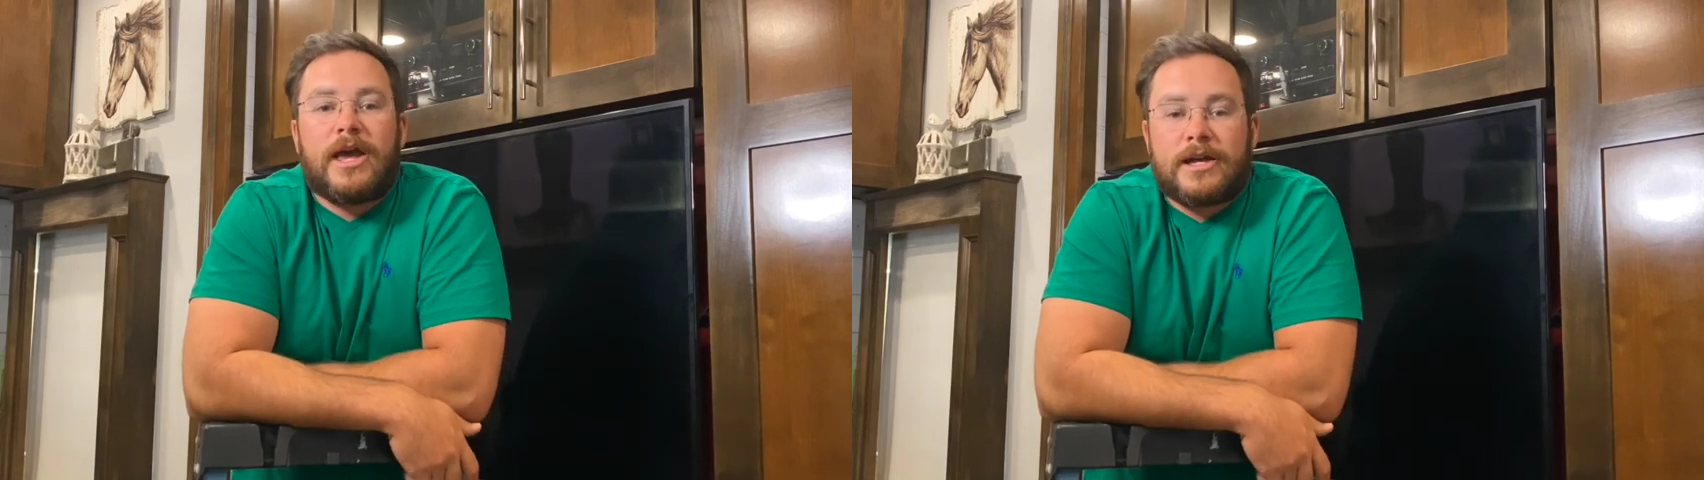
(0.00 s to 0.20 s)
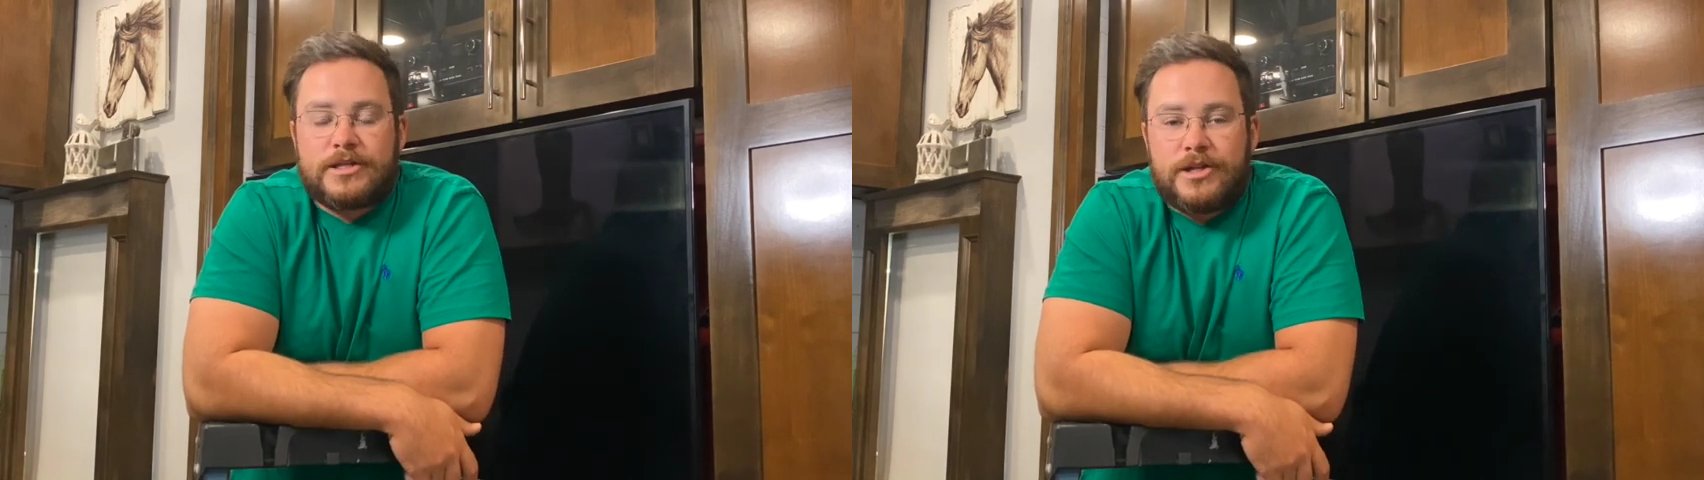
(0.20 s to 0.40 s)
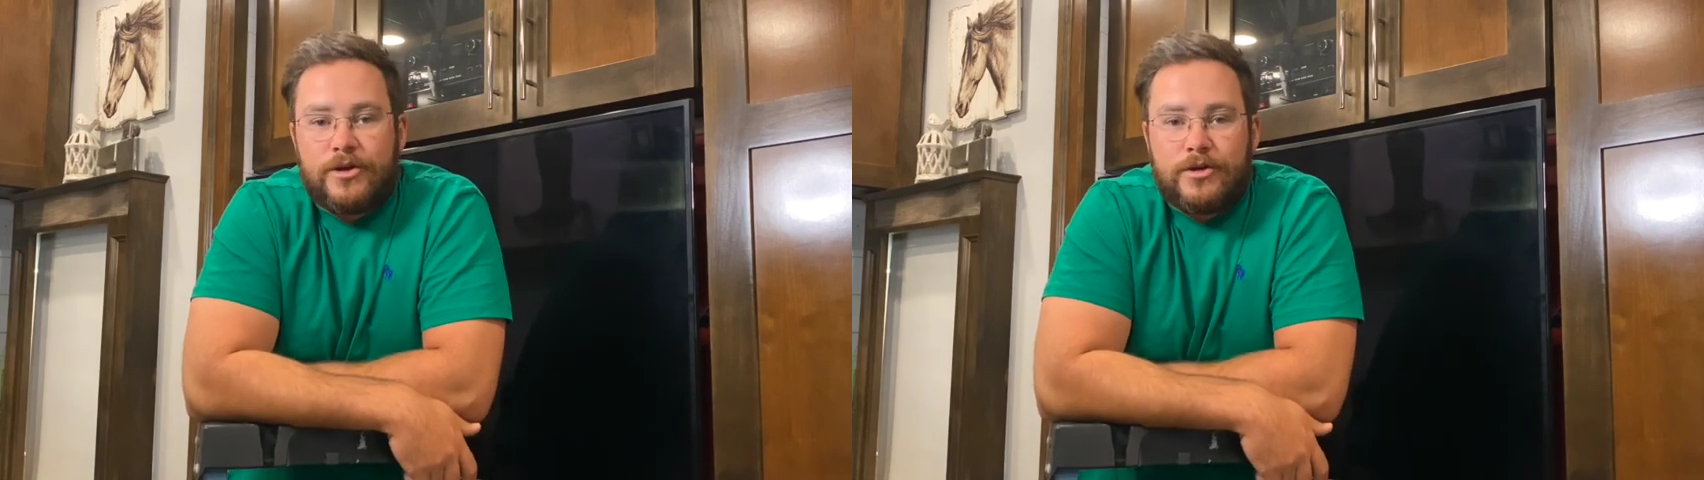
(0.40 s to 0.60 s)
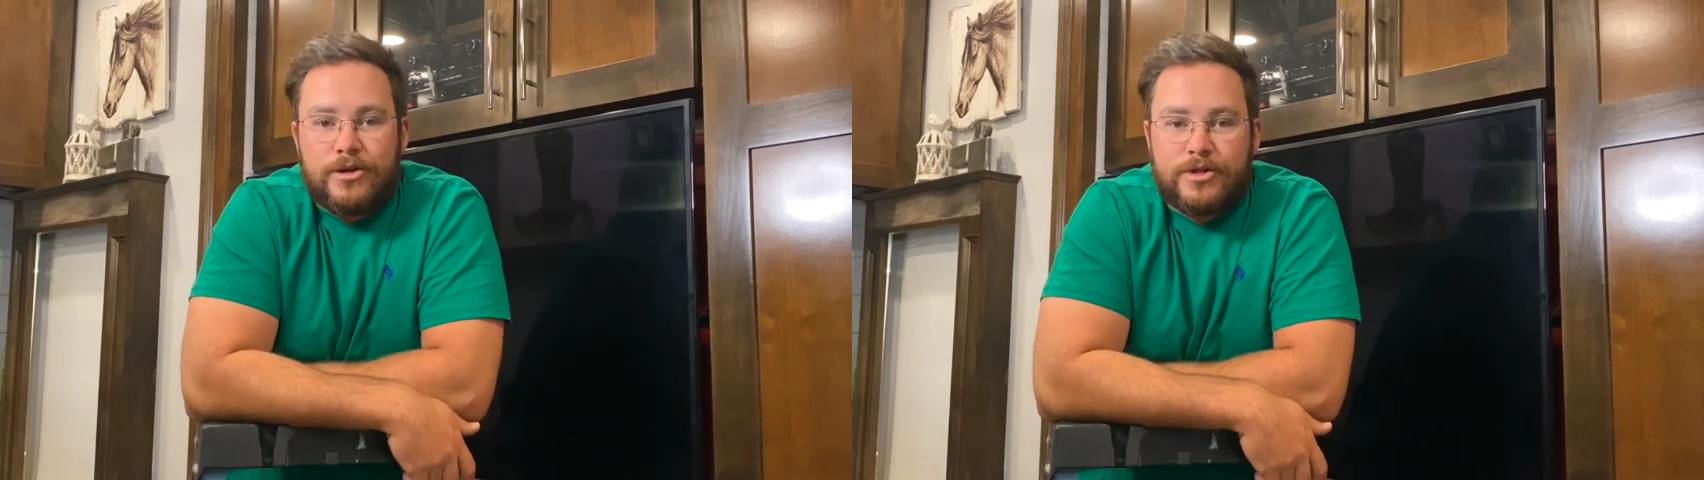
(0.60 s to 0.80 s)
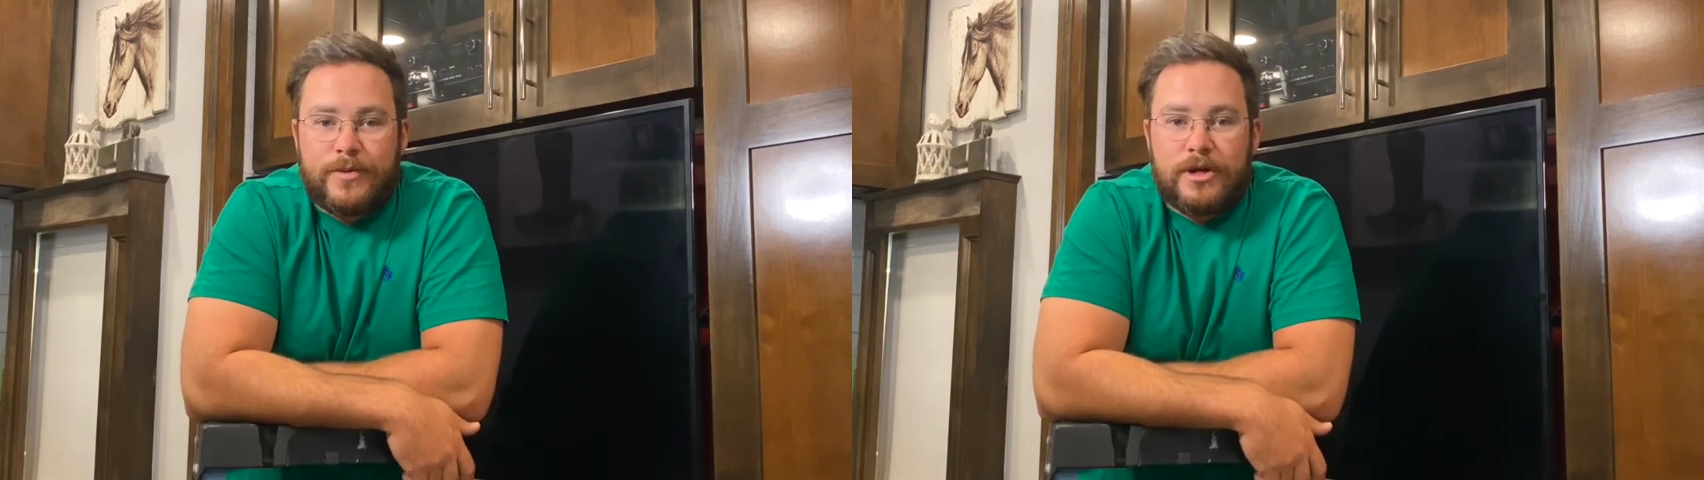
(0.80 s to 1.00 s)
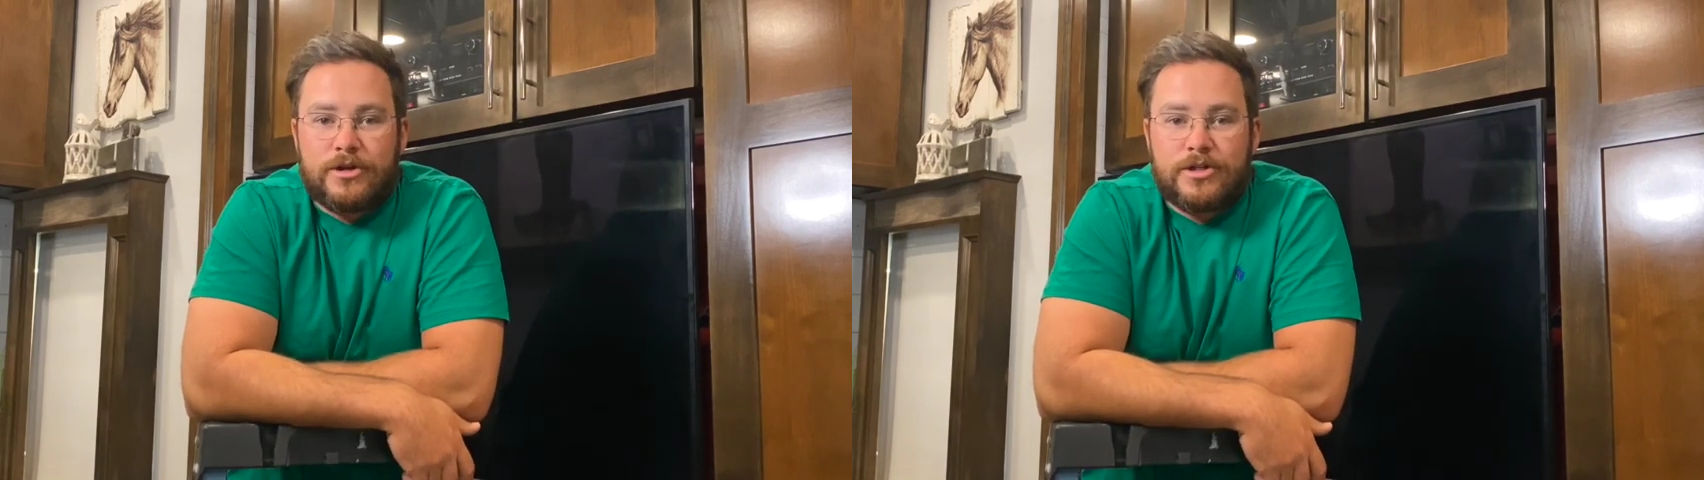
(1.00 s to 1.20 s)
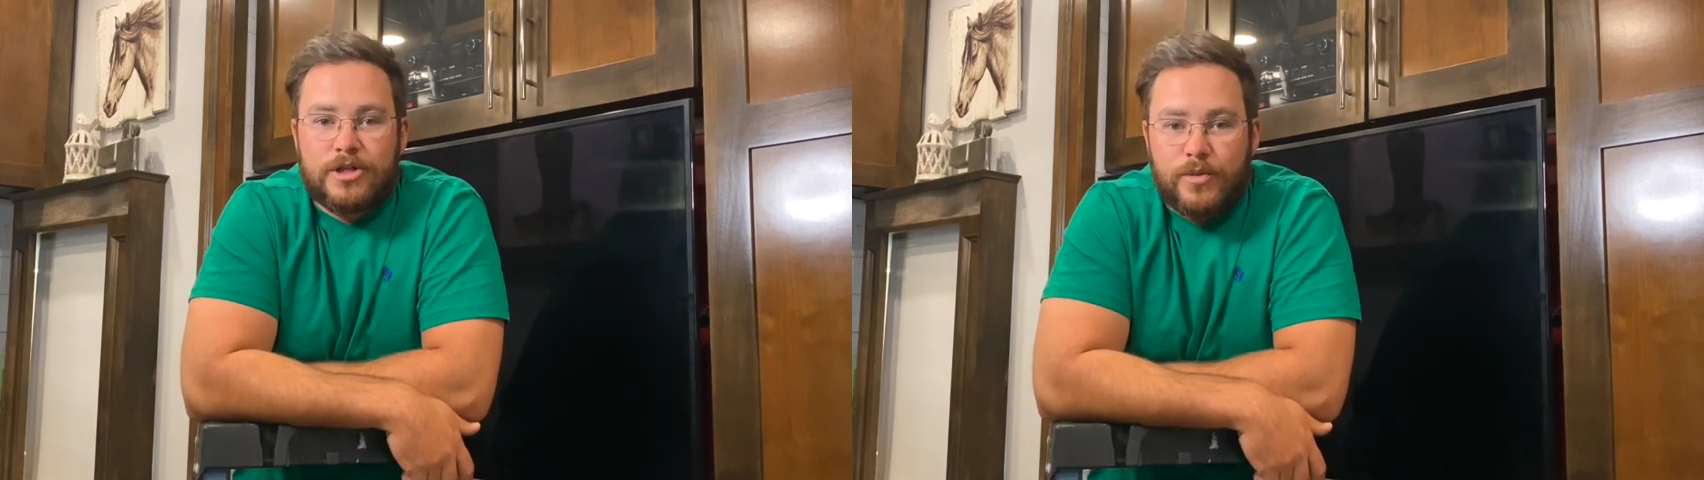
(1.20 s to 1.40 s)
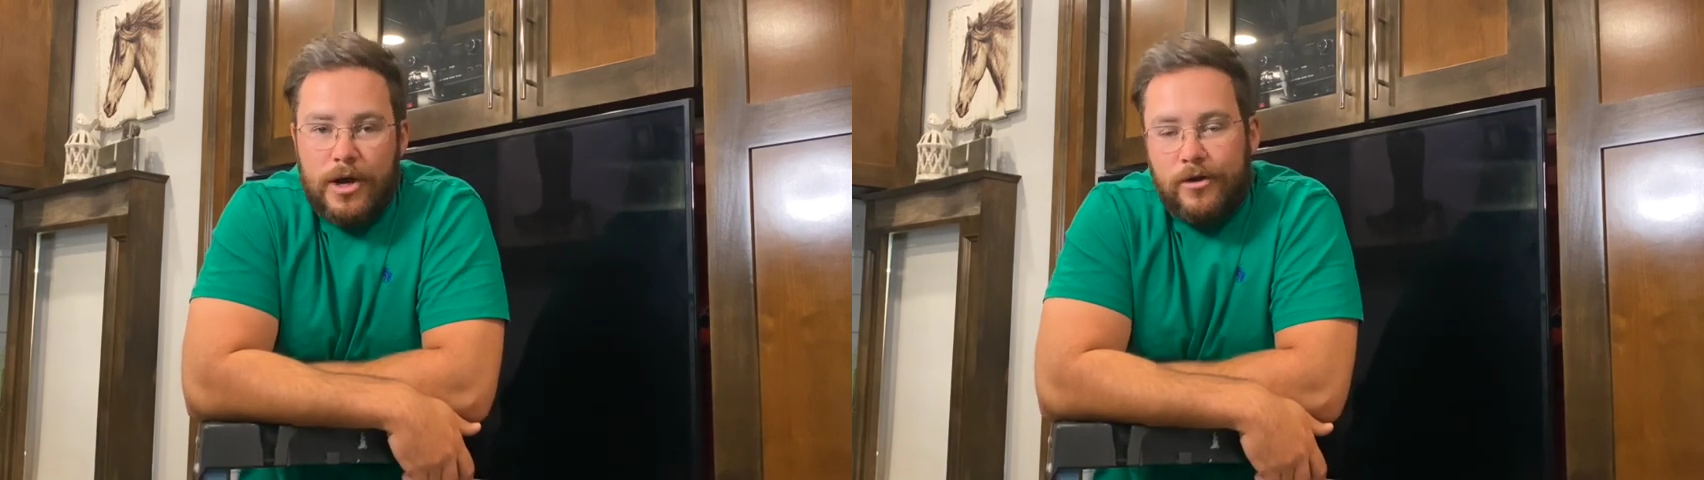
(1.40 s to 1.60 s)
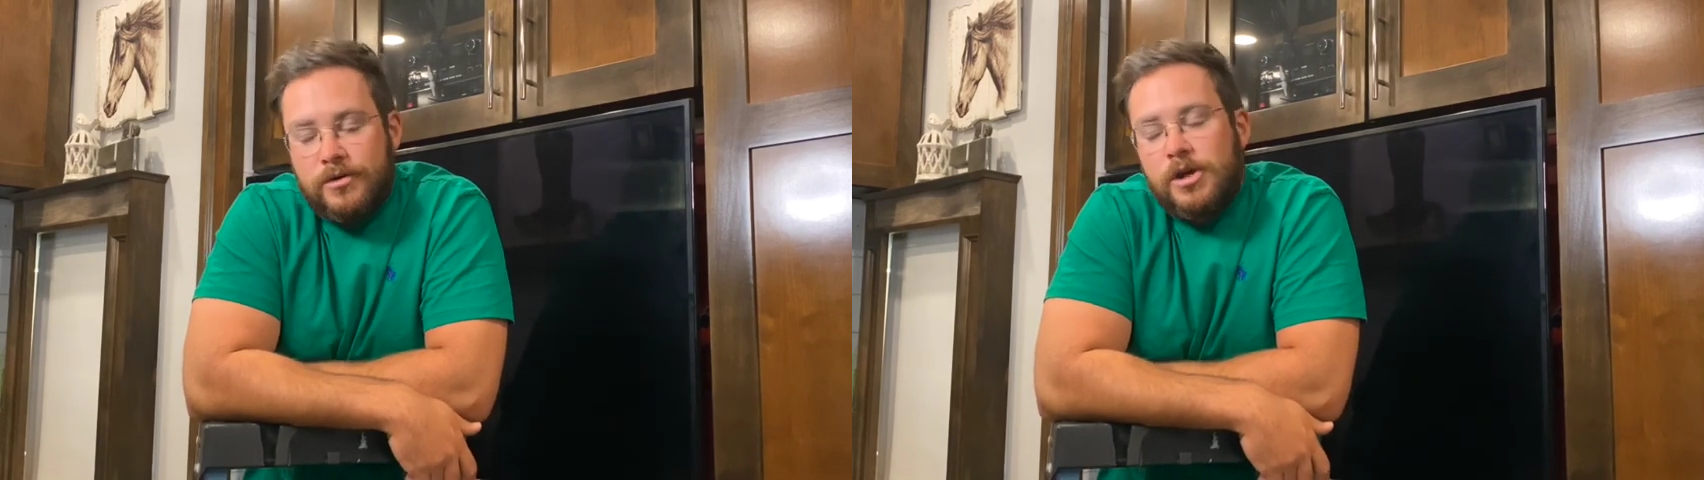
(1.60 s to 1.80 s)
exterior speakers as well.